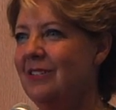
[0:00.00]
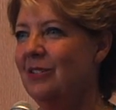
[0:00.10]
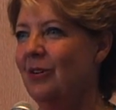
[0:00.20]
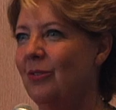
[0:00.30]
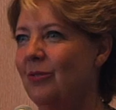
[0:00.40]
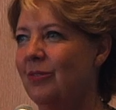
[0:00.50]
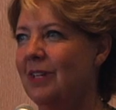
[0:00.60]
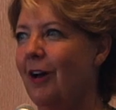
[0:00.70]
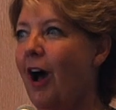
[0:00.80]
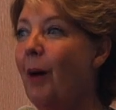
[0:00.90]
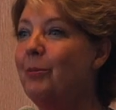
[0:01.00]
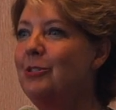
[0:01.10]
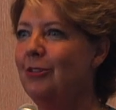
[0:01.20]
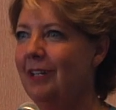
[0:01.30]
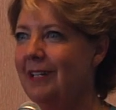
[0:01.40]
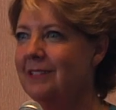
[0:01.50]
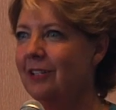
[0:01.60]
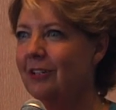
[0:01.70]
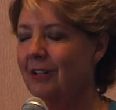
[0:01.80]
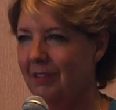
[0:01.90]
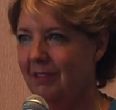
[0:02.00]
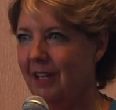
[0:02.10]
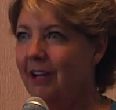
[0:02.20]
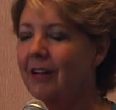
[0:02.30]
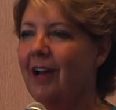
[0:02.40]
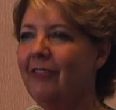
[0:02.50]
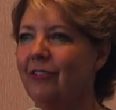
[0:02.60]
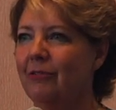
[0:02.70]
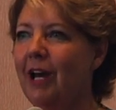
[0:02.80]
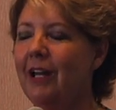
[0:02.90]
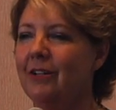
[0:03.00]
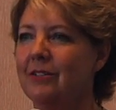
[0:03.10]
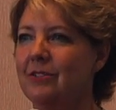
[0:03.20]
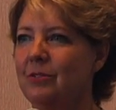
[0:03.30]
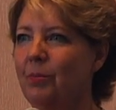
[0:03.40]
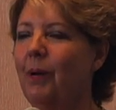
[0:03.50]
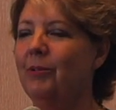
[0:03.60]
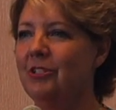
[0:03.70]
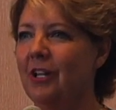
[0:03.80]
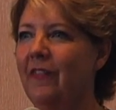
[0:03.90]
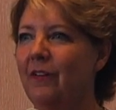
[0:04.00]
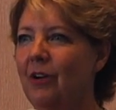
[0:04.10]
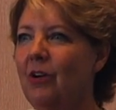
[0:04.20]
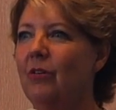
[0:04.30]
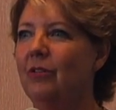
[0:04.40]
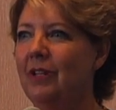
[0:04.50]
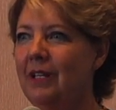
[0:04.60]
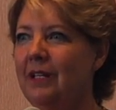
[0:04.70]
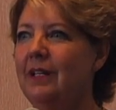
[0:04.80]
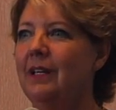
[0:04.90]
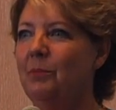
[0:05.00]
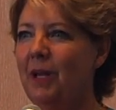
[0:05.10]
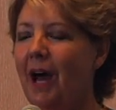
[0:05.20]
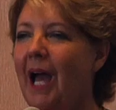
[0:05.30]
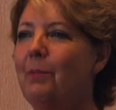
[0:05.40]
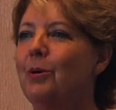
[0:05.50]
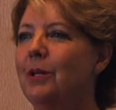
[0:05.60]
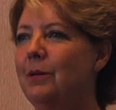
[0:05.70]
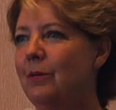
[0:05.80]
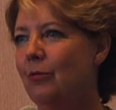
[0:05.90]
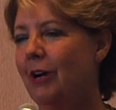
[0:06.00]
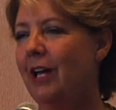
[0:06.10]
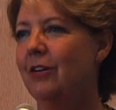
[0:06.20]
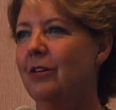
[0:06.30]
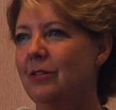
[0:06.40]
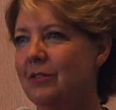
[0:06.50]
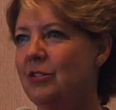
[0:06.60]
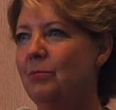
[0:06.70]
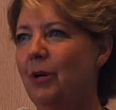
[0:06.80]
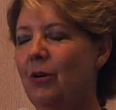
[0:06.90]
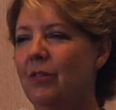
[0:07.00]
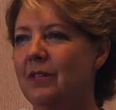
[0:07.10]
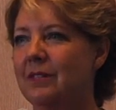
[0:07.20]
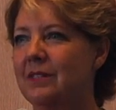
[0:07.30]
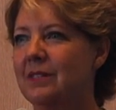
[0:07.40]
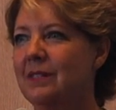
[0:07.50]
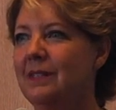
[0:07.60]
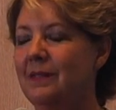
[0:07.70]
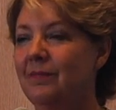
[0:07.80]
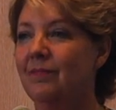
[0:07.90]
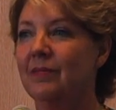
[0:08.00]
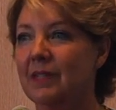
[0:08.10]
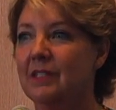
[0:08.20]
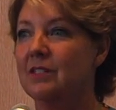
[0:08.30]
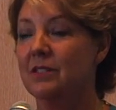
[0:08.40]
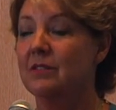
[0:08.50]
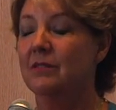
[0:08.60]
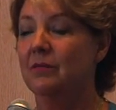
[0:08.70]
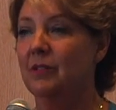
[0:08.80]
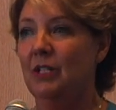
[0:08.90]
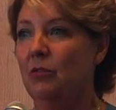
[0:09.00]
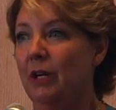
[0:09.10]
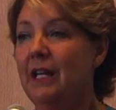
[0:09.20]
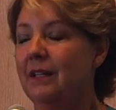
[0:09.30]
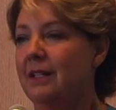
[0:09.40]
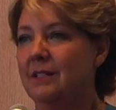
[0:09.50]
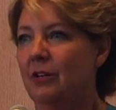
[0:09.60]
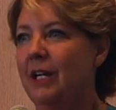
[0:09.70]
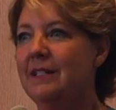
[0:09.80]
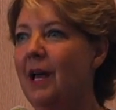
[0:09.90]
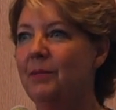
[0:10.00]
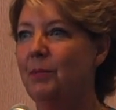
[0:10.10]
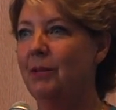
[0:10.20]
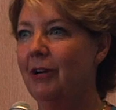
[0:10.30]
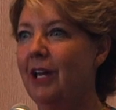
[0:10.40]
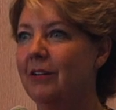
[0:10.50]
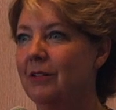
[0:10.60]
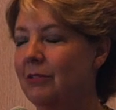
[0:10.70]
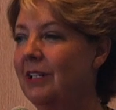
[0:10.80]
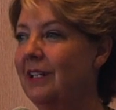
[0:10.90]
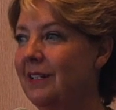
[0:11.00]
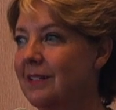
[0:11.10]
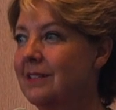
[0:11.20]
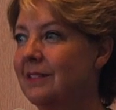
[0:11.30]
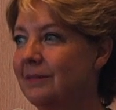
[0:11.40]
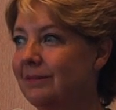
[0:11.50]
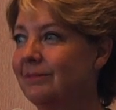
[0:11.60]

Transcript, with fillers: So the opportunities that are there now for writers to publish on their own and be a hybrid writer, do both, is just great. This is a great time to be a writer. It really is.